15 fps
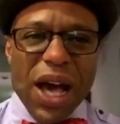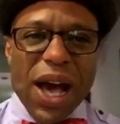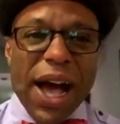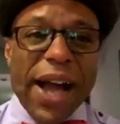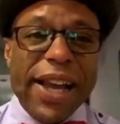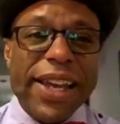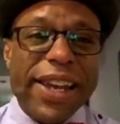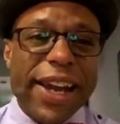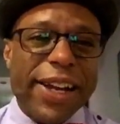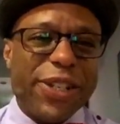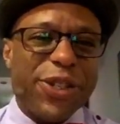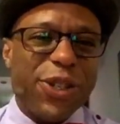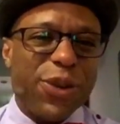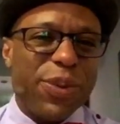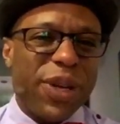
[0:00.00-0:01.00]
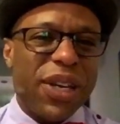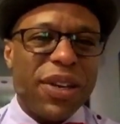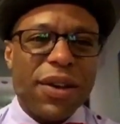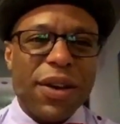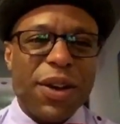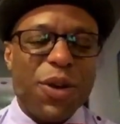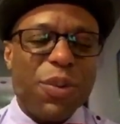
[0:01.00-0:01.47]
I can actually
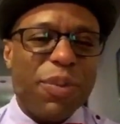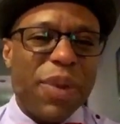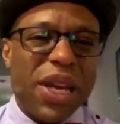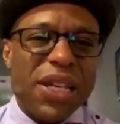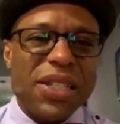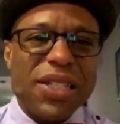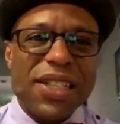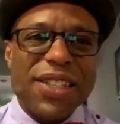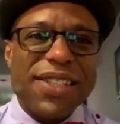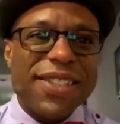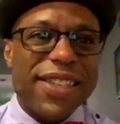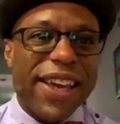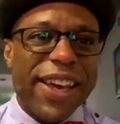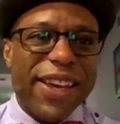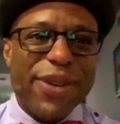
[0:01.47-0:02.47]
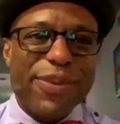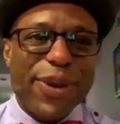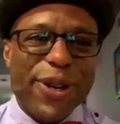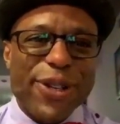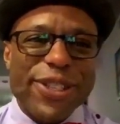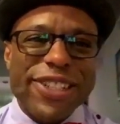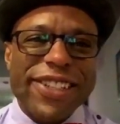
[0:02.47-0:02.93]
be an amazing sane
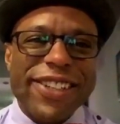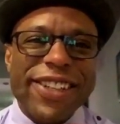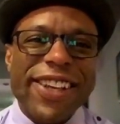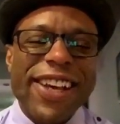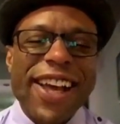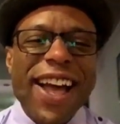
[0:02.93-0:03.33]
person.